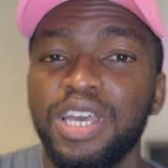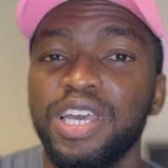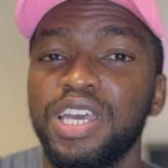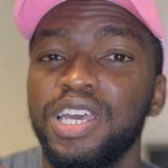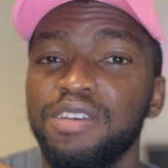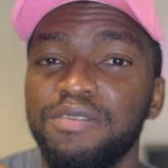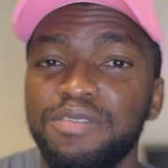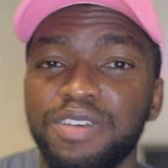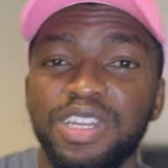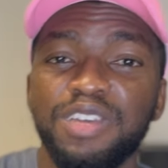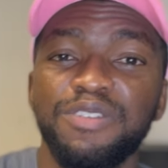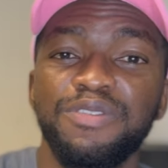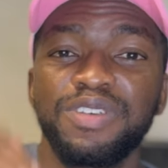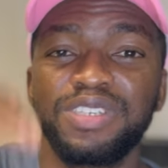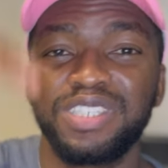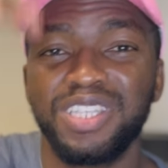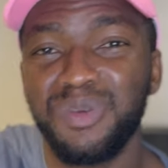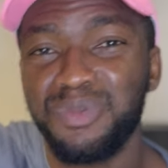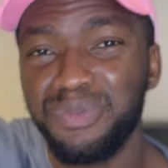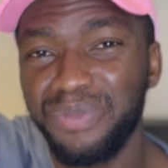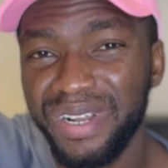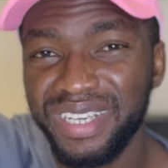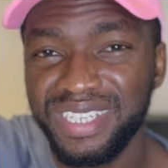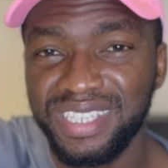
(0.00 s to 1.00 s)
even if it's the
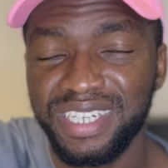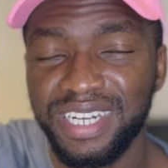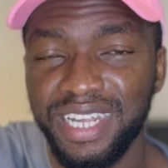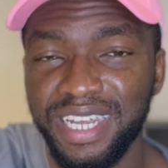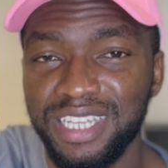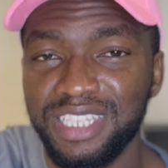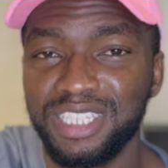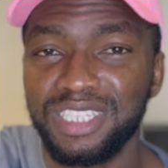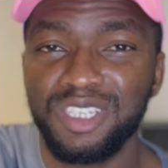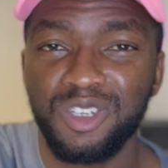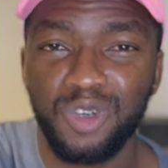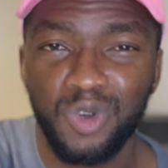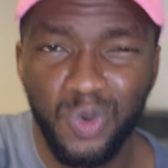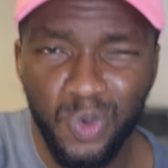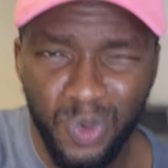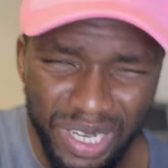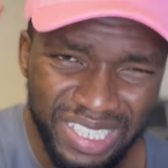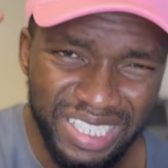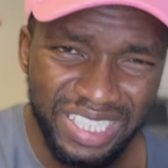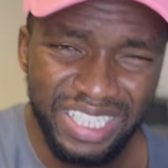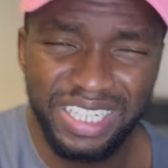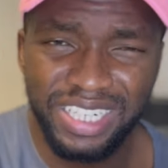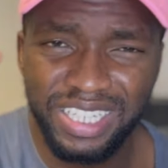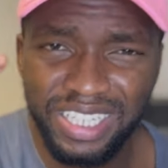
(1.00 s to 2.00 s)
president.
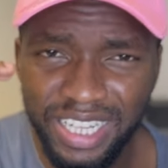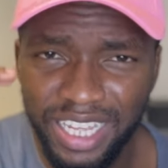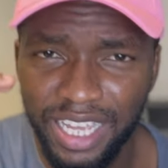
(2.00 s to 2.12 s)
Question